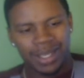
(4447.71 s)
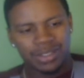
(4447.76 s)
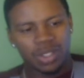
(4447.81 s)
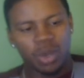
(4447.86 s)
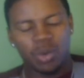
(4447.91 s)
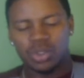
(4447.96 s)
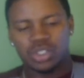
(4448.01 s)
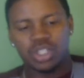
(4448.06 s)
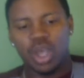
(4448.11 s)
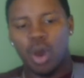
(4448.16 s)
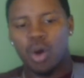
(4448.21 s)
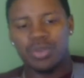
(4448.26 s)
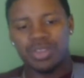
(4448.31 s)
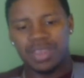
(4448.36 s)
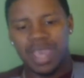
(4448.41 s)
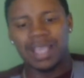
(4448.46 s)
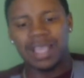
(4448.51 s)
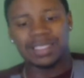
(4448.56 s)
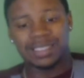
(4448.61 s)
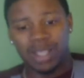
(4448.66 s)

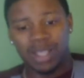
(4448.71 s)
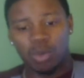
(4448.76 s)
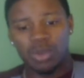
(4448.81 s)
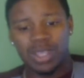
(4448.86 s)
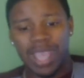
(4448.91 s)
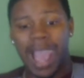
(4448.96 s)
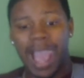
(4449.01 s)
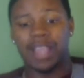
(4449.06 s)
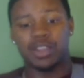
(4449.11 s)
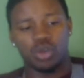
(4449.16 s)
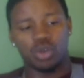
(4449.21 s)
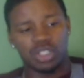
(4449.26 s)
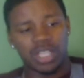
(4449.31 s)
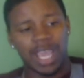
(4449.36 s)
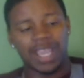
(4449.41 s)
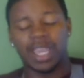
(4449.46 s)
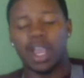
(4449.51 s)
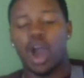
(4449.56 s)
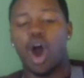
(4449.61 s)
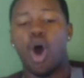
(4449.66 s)
So yeah, you're
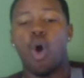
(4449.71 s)
taking